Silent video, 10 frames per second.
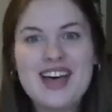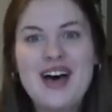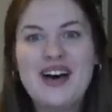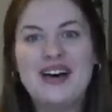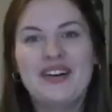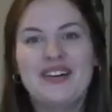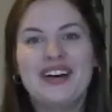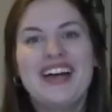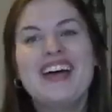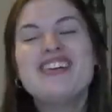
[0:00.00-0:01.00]

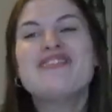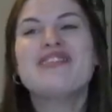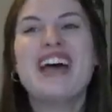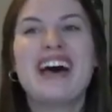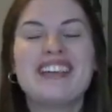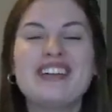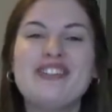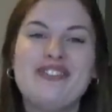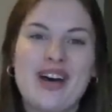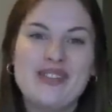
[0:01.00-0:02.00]
So we had a
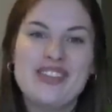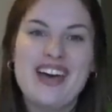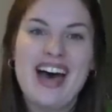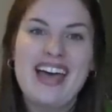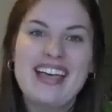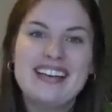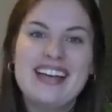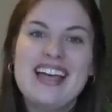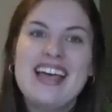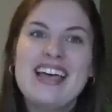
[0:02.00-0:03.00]
little fun with that and